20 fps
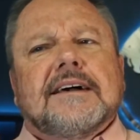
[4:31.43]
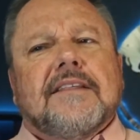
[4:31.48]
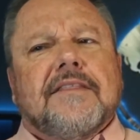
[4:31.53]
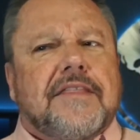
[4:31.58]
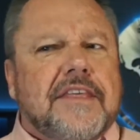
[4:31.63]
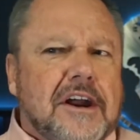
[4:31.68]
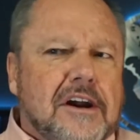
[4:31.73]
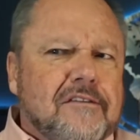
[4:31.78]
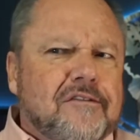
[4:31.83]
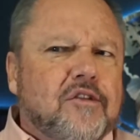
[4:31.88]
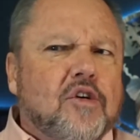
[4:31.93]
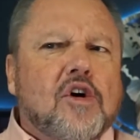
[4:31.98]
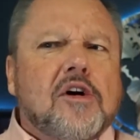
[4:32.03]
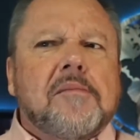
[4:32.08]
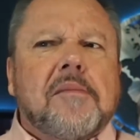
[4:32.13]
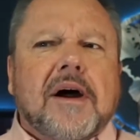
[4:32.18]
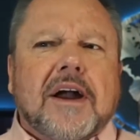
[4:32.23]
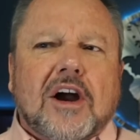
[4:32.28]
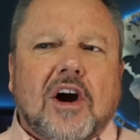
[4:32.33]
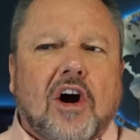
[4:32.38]
Therefore,
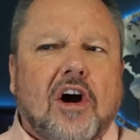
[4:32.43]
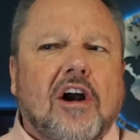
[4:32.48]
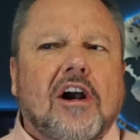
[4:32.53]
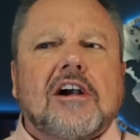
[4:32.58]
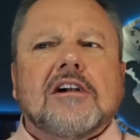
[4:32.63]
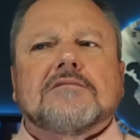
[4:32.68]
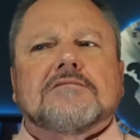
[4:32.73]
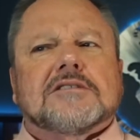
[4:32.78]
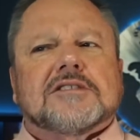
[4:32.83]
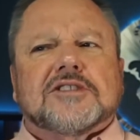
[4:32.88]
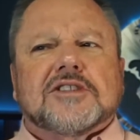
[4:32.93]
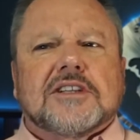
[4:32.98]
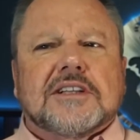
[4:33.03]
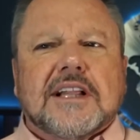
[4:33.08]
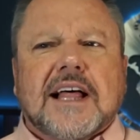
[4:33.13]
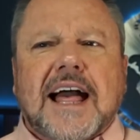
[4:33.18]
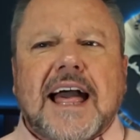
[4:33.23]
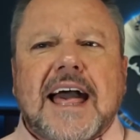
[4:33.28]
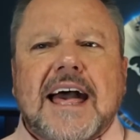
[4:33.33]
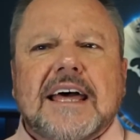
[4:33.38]
my heart was
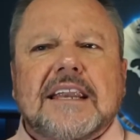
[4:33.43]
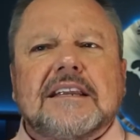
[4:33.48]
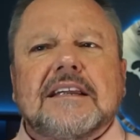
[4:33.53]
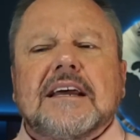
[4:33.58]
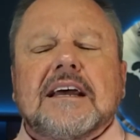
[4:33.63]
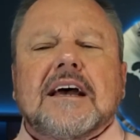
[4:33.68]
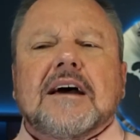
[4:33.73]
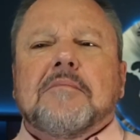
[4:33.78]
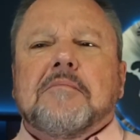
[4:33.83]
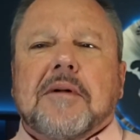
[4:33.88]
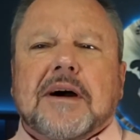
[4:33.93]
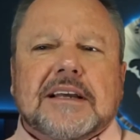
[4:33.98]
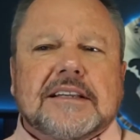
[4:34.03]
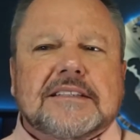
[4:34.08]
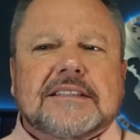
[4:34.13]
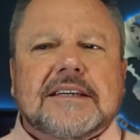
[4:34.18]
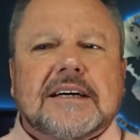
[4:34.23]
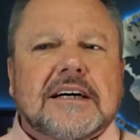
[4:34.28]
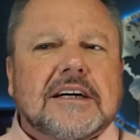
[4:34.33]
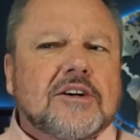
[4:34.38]
glad, my
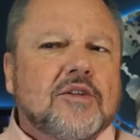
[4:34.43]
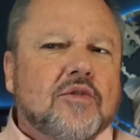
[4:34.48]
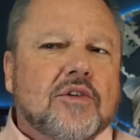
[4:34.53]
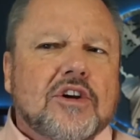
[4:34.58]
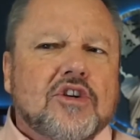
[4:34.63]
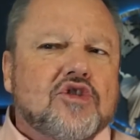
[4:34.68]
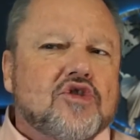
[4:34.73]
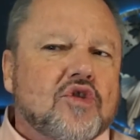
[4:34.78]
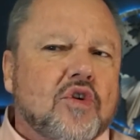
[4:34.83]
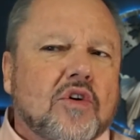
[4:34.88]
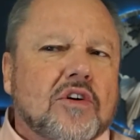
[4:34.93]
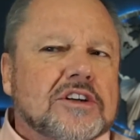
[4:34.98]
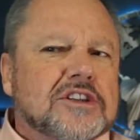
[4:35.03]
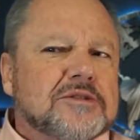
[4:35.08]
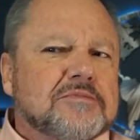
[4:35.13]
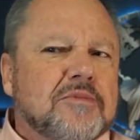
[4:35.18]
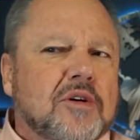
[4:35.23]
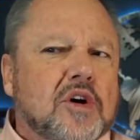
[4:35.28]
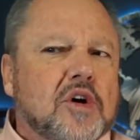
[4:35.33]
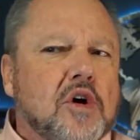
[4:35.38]
tongue
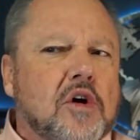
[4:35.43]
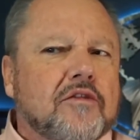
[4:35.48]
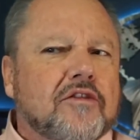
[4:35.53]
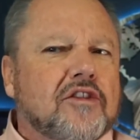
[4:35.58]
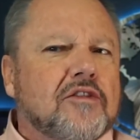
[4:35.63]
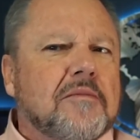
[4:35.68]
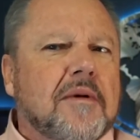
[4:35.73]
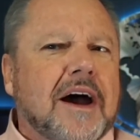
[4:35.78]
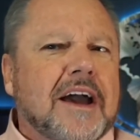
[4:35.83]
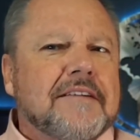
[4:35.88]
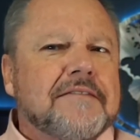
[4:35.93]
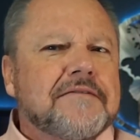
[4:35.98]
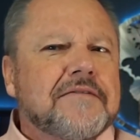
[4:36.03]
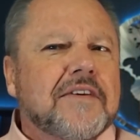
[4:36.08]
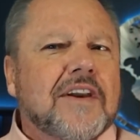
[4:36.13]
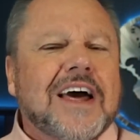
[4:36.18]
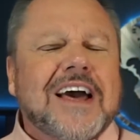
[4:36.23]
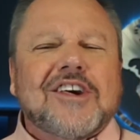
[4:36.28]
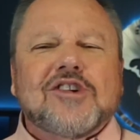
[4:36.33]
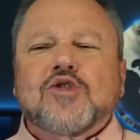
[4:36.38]
rejoiced. Moreover, my
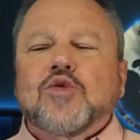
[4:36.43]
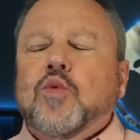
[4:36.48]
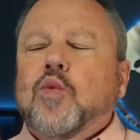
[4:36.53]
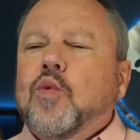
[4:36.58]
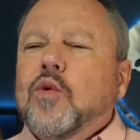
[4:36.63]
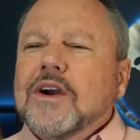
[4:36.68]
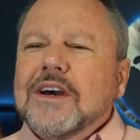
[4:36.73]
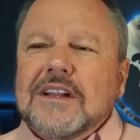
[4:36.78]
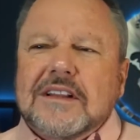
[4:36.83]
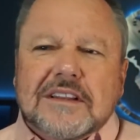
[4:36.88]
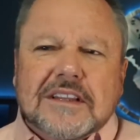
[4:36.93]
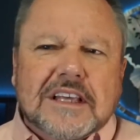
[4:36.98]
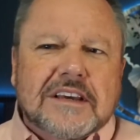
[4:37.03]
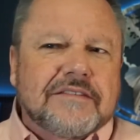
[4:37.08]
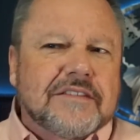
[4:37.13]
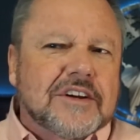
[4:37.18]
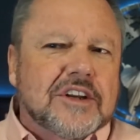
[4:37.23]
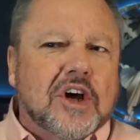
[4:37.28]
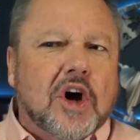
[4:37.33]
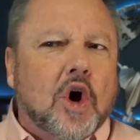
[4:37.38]
flesh will
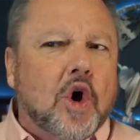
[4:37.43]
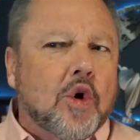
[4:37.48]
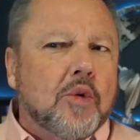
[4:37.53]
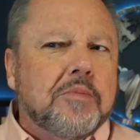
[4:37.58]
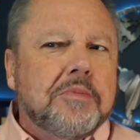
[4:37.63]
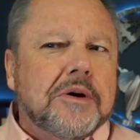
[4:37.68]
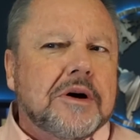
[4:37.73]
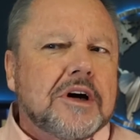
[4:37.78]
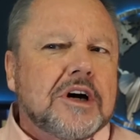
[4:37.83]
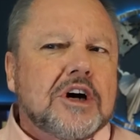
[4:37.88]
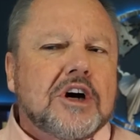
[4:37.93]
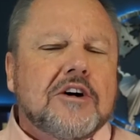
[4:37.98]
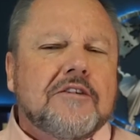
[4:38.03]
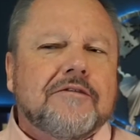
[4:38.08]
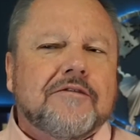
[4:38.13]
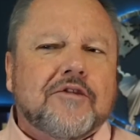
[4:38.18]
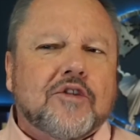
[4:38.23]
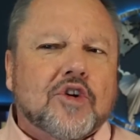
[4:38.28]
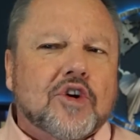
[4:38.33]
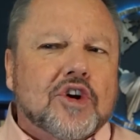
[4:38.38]
live in hope,
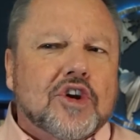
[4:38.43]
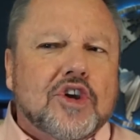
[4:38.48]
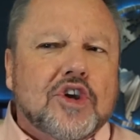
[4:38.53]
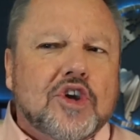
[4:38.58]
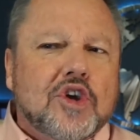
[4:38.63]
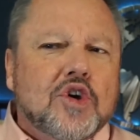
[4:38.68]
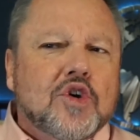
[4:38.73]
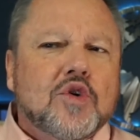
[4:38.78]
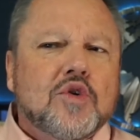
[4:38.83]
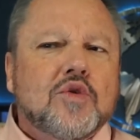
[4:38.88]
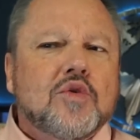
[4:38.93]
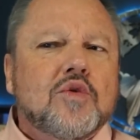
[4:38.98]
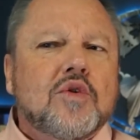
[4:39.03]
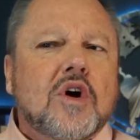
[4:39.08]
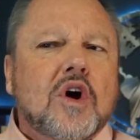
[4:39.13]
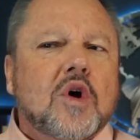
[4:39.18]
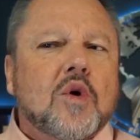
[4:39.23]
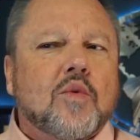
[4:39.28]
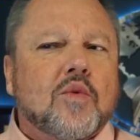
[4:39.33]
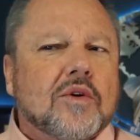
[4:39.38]
for
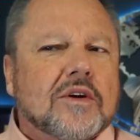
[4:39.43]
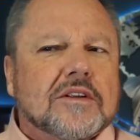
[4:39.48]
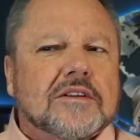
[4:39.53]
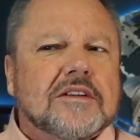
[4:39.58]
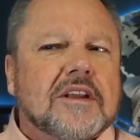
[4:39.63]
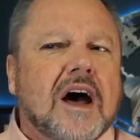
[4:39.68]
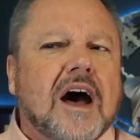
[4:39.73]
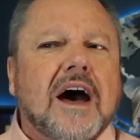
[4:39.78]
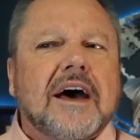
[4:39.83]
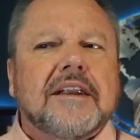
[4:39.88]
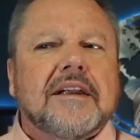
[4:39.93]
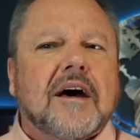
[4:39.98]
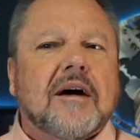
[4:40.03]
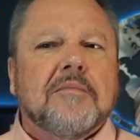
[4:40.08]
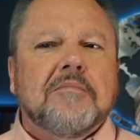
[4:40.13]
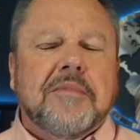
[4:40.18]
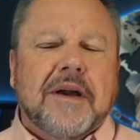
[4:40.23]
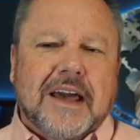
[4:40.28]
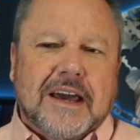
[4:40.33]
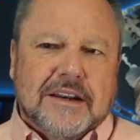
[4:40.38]
you will not
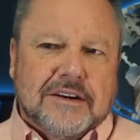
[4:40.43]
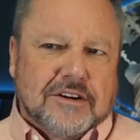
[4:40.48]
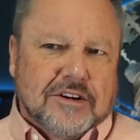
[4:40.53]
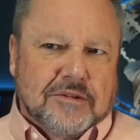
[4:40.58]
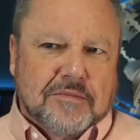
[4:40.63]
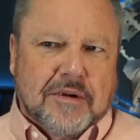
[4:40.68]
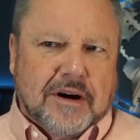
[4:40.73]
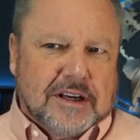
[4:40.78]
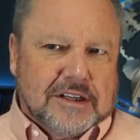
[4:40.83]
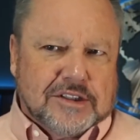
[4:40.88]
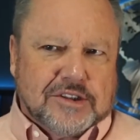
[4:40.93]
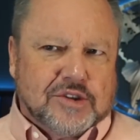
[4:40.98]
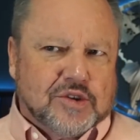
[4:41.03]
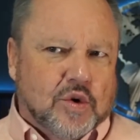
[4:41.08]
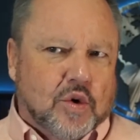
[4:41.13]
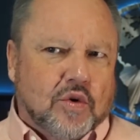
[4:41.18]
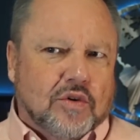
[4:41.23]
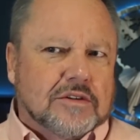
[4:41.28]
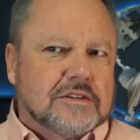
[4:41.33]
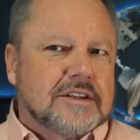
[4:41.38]
abandon my
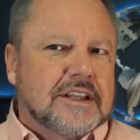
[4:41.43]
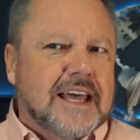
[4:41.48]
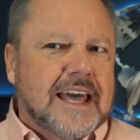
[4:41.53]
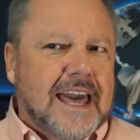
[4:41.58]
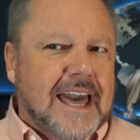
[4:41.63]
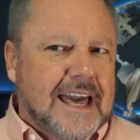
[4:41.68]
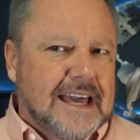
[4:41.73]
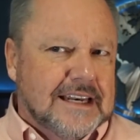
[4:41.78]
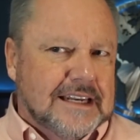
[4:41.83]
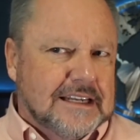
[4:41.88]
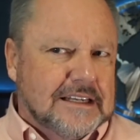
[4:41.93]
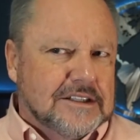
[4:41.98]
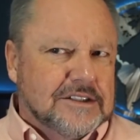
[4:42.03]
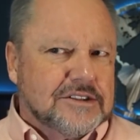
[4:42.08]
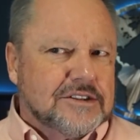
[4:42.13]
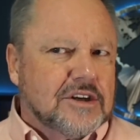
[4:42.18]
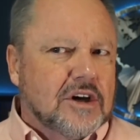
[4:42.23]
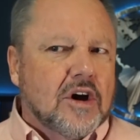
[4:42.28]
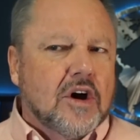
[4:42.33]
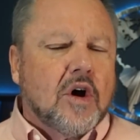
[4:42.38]
soul to
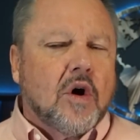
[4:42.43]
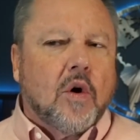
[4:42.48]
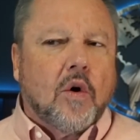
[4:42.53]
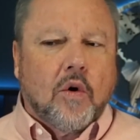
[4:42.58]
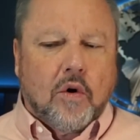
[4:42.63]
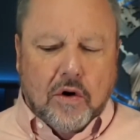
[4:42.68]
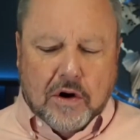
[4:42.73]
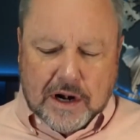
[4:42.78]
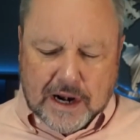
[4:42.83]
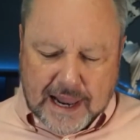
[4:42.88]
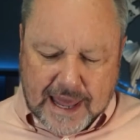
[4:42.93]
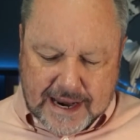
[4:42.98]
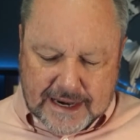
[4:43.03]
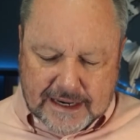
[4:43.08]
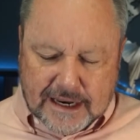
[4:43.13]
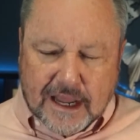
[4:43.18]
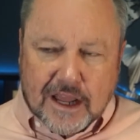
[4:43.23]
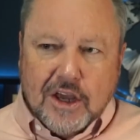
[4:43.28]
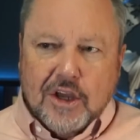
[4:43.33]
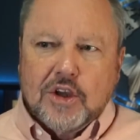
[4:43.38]
Hades or
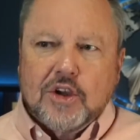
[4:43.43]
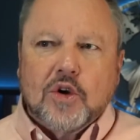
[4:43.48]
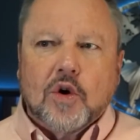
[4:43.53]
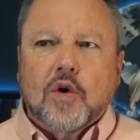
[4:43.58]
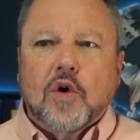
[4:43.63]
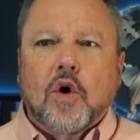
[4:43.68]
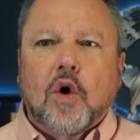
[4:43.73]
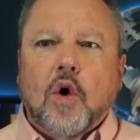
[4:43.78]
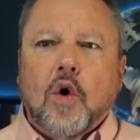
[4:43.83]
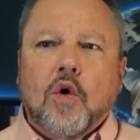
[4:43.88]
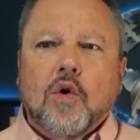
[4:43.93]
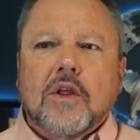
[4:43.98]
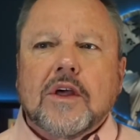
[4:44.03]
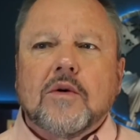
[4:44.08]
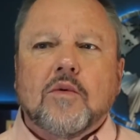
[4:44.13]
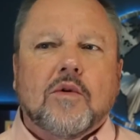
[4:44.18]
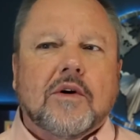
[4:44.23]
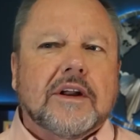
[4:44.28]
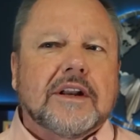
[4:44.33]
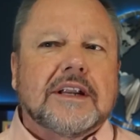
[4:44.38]
let your Holy
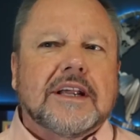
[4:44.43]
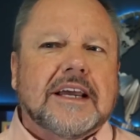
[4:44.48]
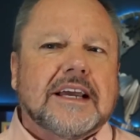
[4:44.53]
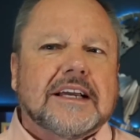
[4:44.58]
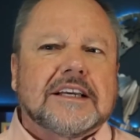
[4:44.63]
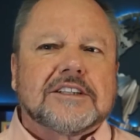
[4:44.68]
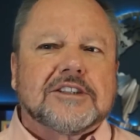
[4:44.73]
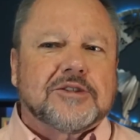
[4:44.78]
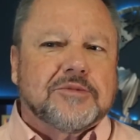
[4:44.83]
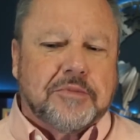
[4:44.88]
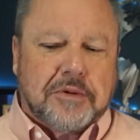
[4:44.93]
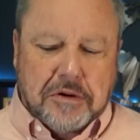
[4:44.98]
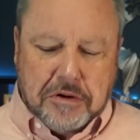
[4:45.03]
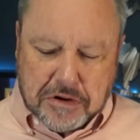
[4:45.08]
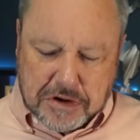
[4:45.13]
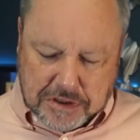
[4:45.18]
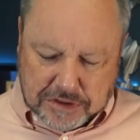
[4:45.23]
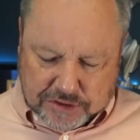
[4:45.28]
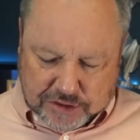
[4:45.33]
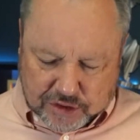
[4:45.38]
One
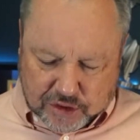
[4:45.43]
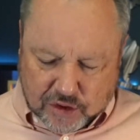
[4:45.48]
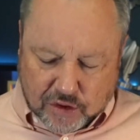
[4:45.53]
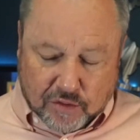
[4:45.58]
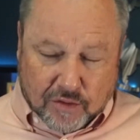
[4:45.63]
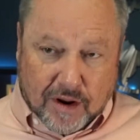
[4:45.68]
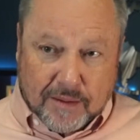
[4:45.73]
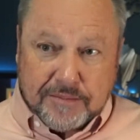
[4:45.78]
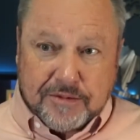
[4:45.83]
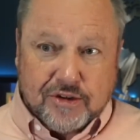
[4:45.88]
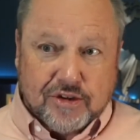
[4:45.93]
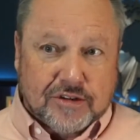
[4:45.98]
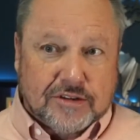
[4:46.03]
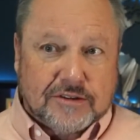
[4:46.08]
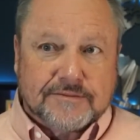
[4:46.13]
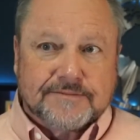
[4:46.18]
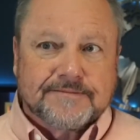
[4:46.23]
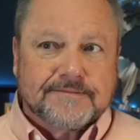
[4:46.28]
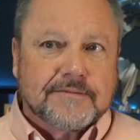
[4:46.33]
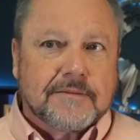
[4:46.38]
experience
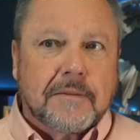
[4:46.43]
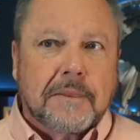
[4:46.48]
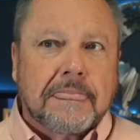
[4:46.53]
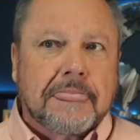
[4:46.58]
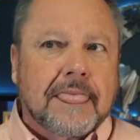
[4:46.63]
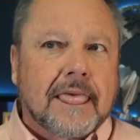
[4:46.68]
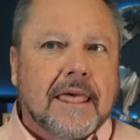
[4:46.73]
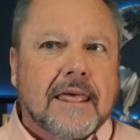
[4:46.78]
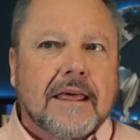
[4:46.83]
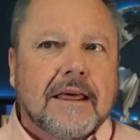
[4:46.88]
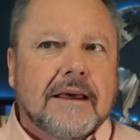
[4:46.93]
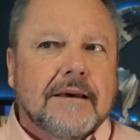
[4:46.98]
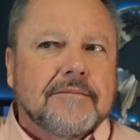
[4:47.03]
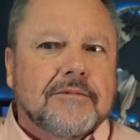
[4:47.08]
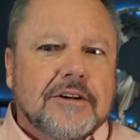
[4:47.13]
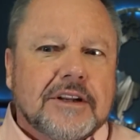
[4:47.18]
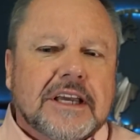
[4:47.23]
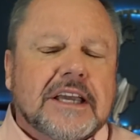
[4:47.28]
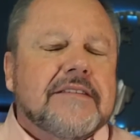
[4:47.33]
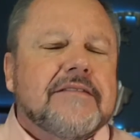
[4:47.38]
corruption. I'm
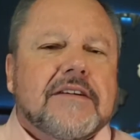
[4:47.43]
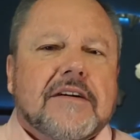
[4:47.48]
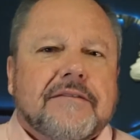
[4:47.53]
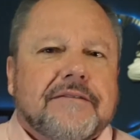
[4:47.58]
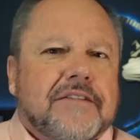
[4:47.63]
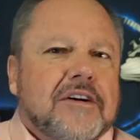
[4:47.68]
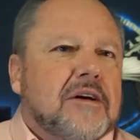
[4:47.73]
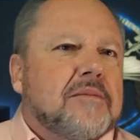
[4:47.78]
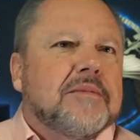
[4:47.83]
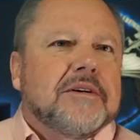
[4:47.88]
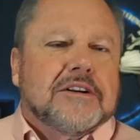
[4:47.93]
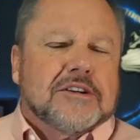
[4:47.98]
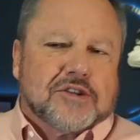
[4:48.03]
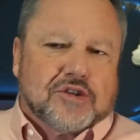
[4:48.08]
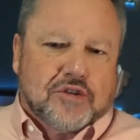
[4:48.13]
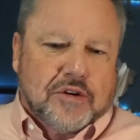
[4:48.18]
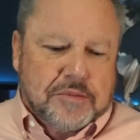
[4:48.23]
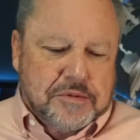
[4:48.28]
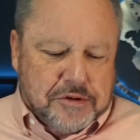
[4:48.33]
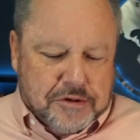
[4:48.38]
going to give you a fair bit of
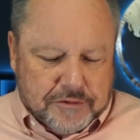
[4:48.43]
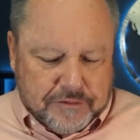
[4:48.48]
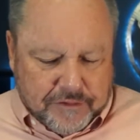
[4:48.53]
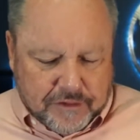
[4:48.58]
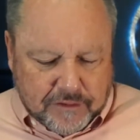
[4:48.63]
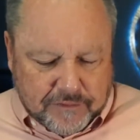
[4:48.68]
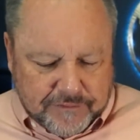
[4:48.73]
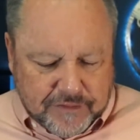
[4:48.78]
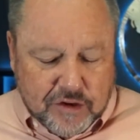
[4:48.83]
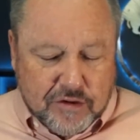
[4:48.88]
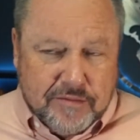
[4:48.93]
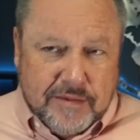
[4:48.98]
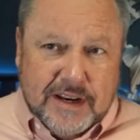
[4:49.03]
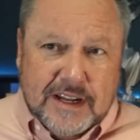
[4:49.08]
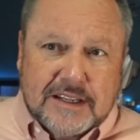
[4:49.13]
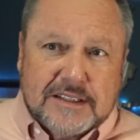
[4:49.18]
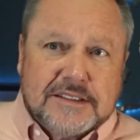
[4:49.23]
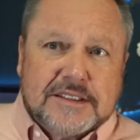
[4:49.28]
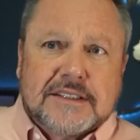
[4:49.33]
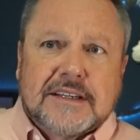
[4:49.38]
scripture for a few
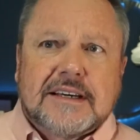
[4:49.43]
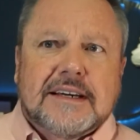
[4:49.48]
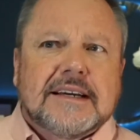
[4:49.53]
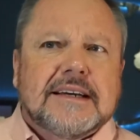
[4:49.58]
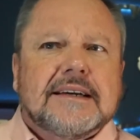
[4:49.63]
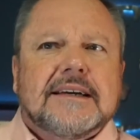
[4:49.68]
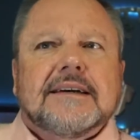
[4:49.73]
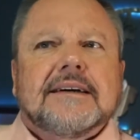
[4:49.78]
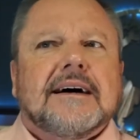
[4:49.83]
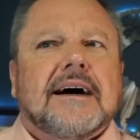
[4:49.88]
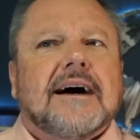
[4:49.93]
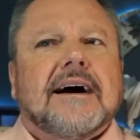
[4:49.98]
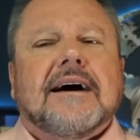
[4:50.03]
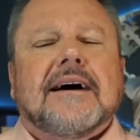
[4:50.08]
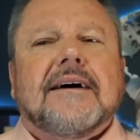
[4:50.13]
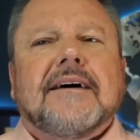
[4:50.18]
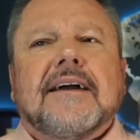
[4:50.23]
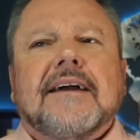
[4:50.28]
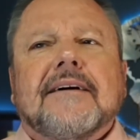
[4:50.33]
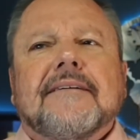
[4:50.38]
minutes.
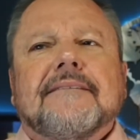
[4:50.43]
Uh,